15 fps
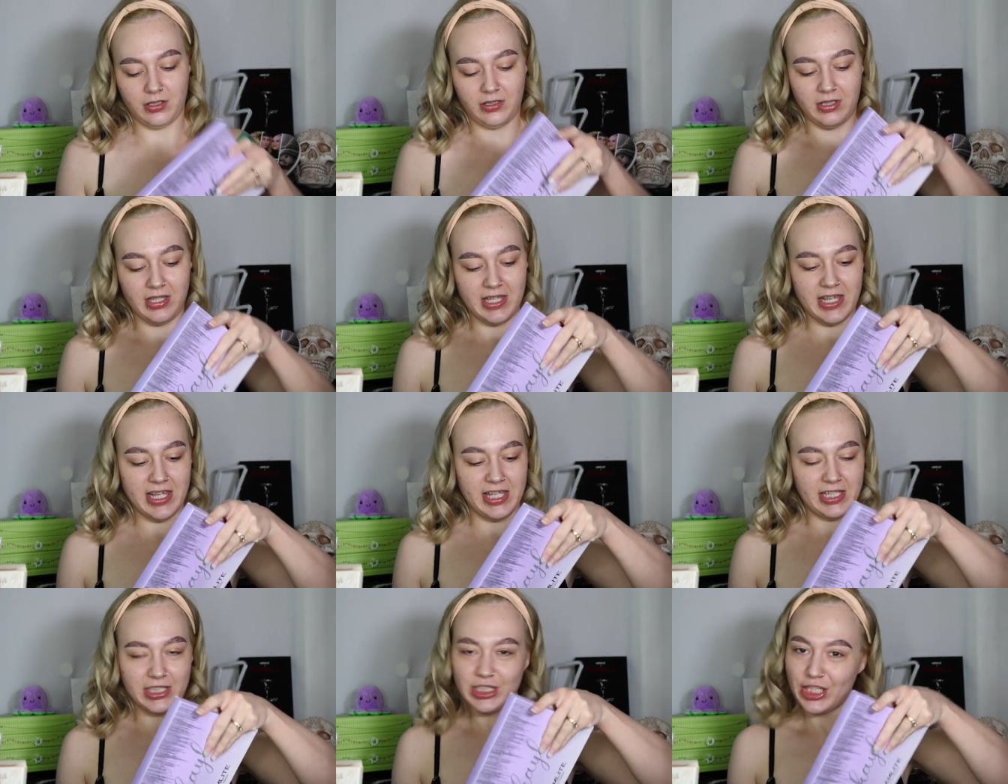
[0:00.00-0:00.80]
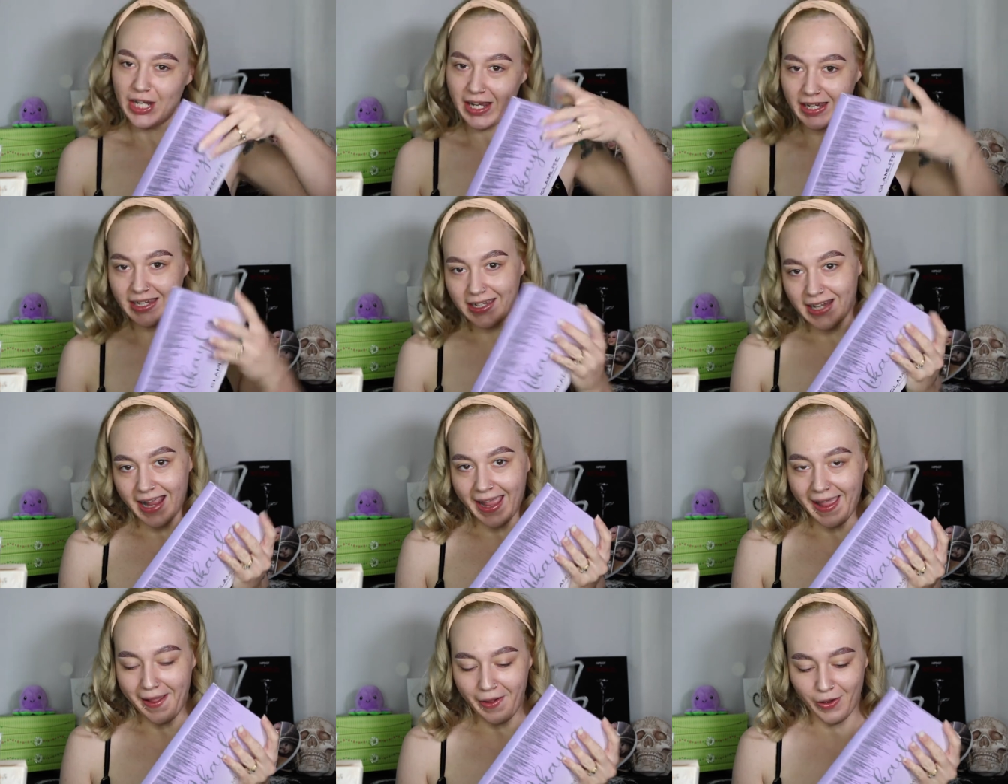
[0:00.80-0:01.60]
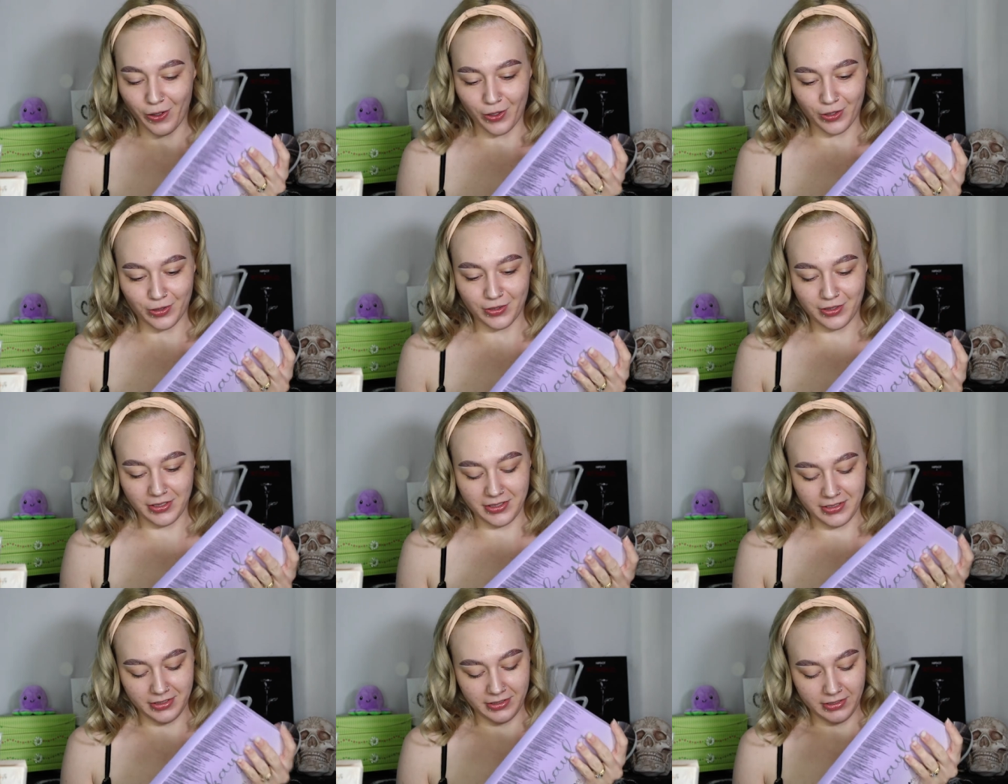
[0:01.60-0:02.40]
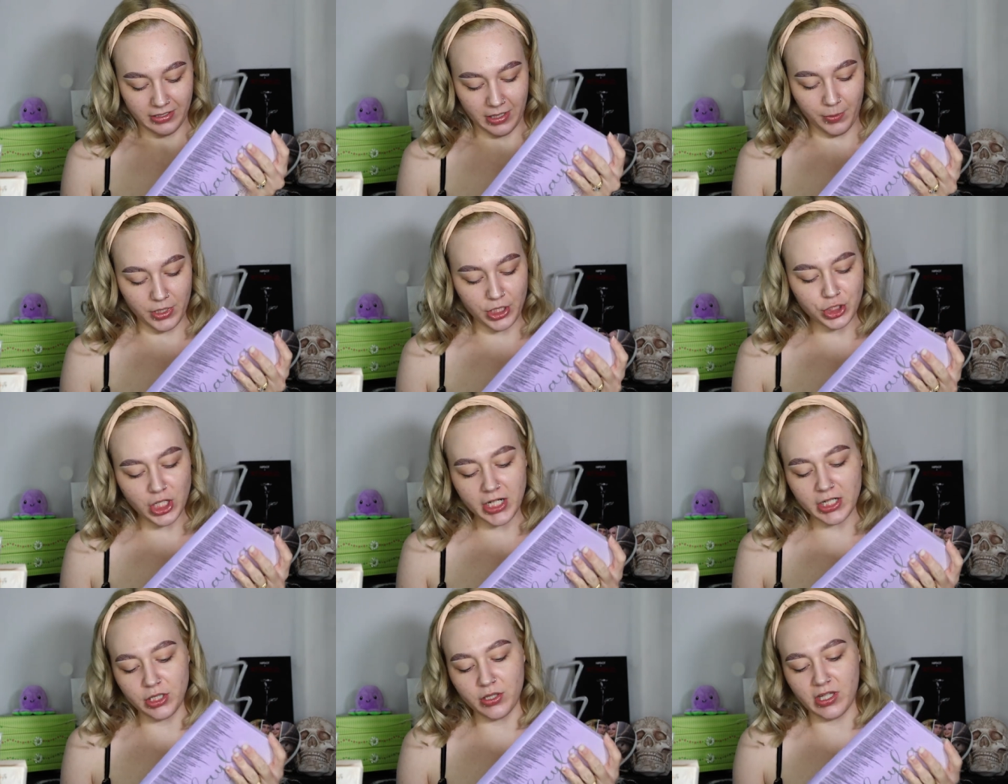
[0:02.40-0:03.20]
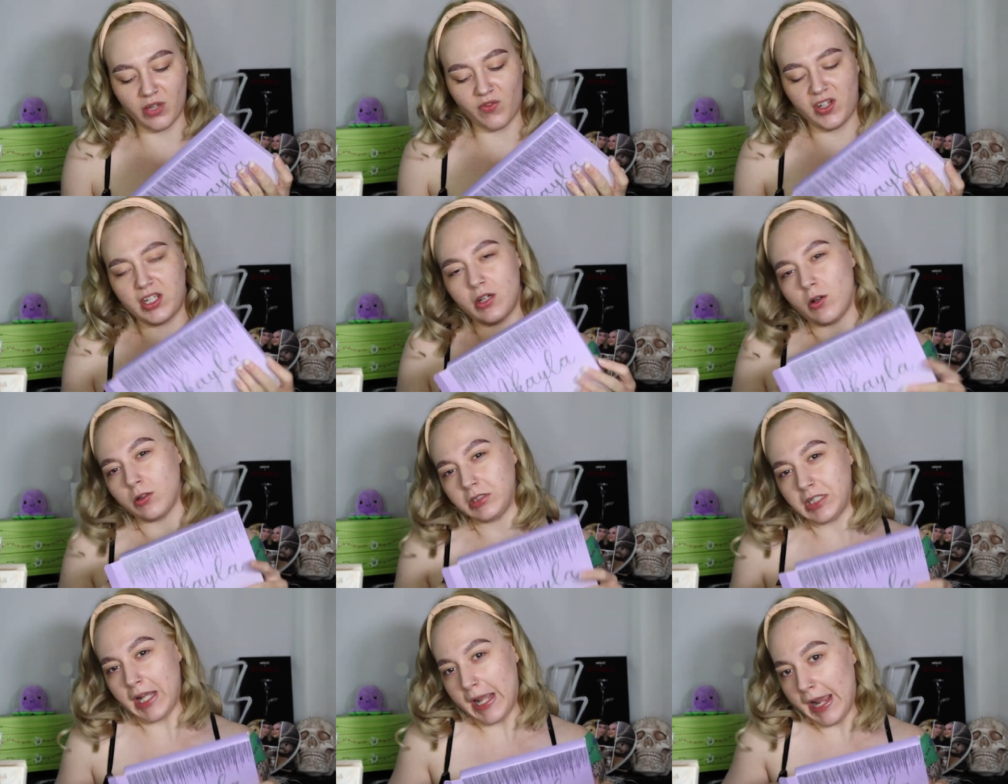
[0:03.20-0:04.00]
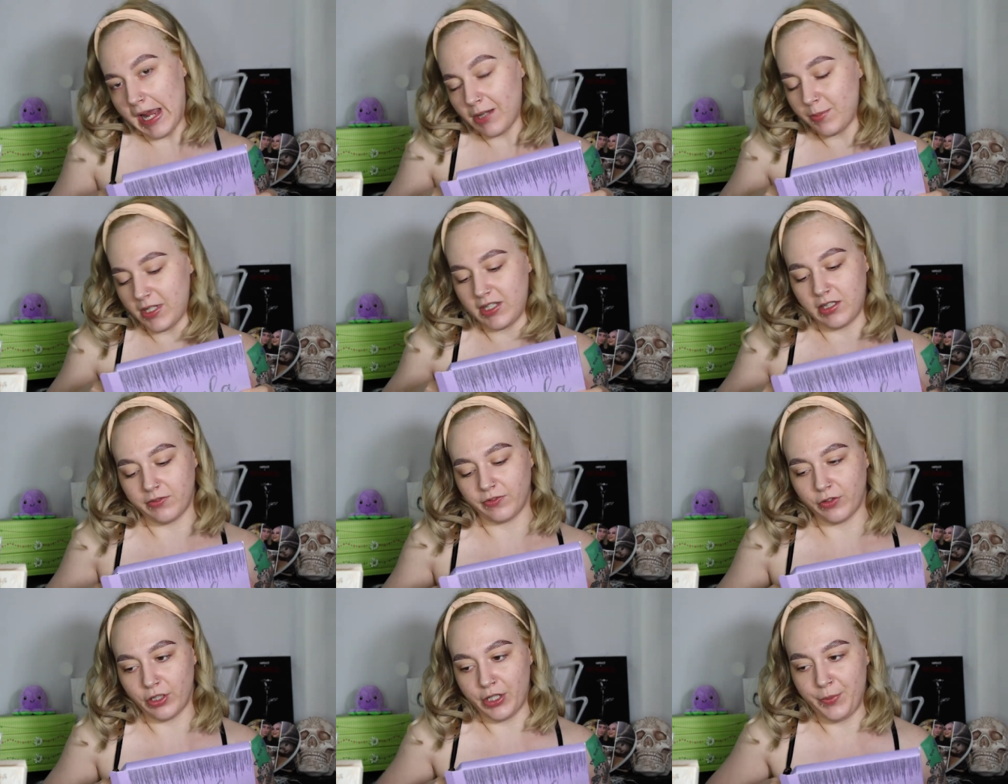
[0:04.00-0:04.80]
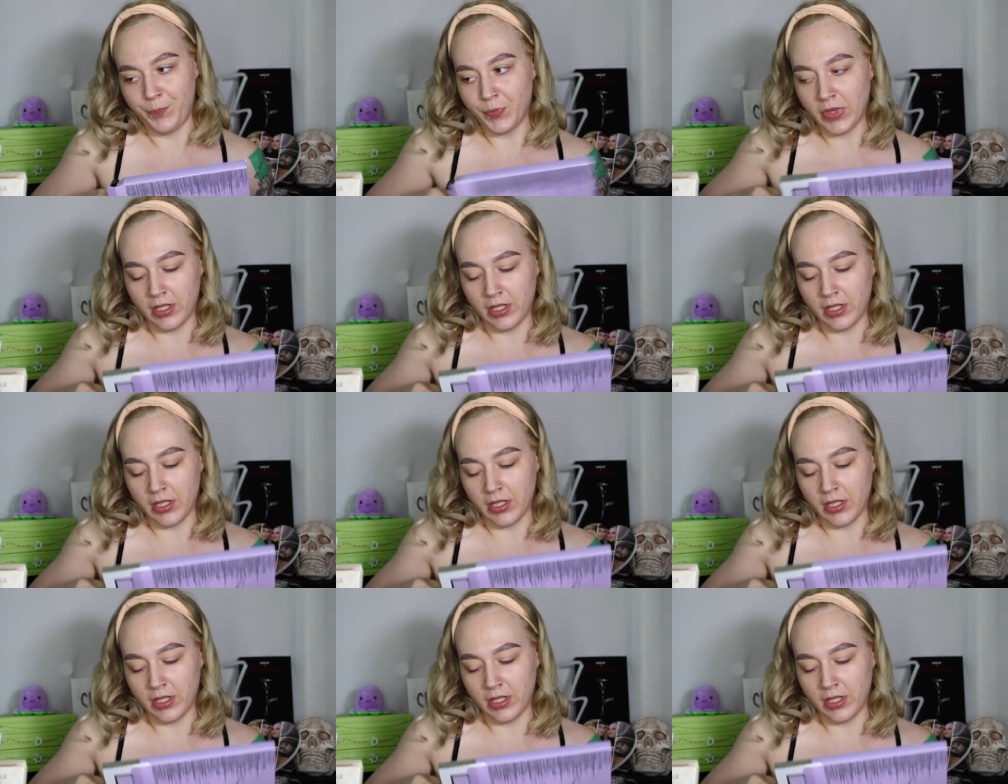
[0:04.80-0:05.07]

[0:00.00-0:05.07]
Let's check it out. I'm going to try to do this video a tad bit different.